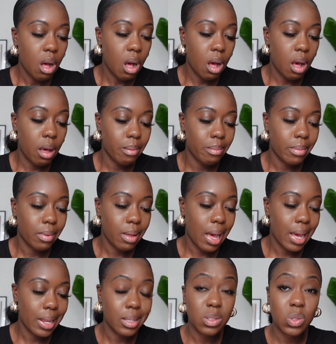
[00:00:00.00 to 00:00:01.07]
and
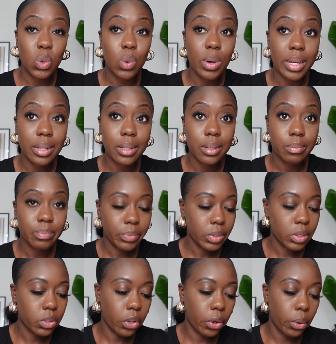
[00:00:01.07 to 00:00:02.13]
it's quick.
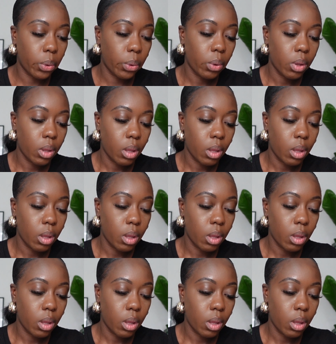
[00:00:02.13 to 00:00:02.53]
So